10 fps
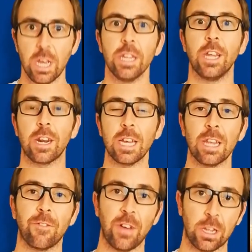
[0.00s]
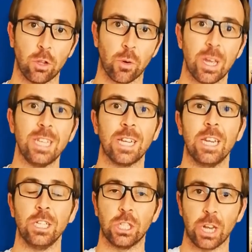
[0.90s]
The radar vector is an
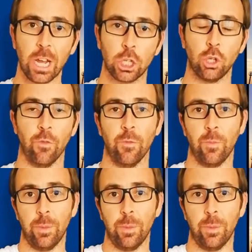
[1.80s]
instruction